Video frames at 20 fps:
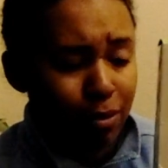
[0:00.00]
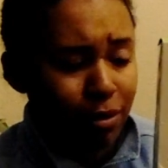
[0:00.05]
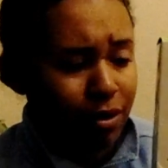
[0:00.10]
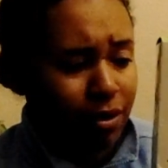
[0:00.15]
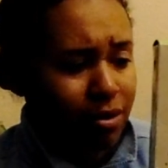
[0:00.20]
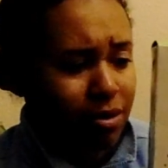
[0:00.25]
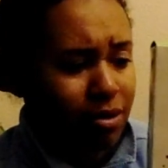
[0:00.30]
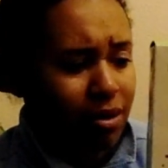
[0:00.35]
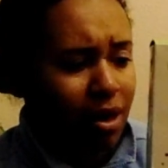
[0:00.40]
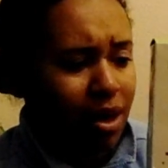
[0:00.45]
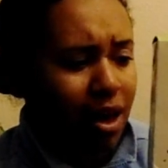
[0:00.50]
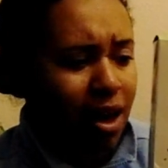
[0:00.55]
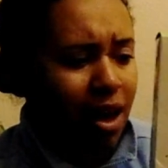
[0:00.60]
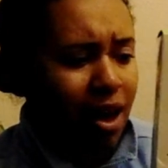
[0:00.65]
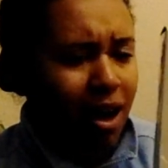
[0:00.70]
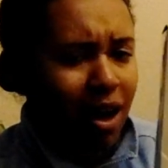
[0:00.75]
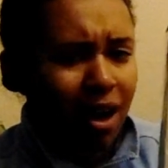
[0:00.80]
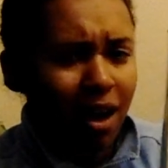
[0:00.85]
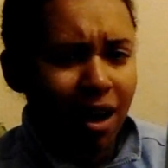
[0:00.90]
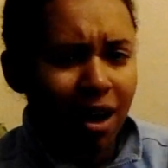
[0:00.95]
because
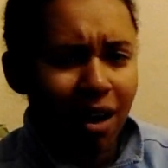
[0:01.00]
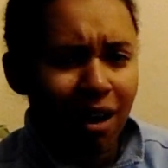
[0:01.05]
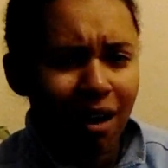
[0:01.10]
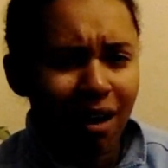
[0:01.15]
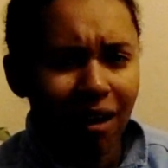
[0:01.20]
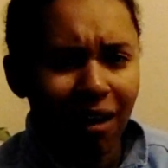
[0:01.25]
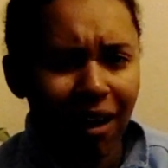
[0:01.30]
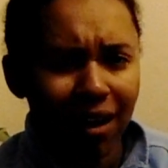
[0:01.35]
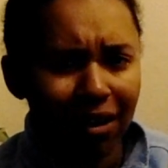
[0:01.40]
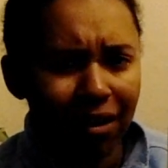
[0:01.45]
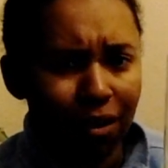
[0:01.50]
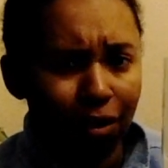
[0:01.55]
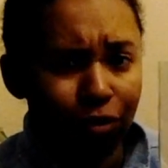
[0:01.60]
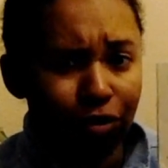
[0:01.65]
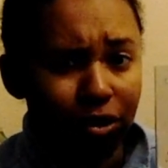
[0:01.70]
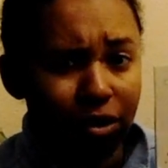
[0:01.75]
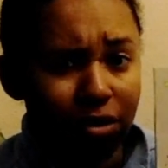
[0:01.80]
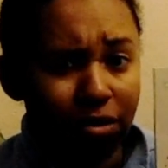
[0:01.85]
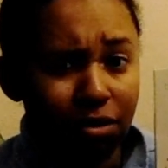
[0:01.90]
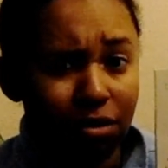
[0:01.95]
I
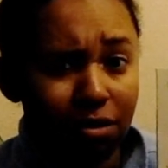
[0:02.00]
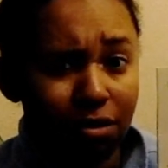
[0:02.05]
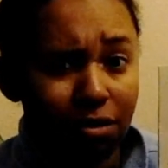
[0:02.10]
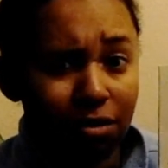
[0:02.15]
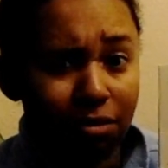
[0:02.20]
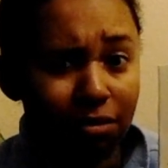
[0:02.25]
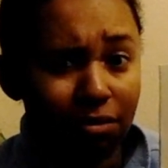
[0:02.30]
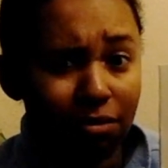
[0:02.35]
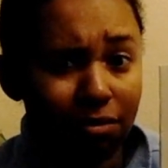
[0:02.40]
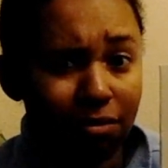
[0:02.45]
love these.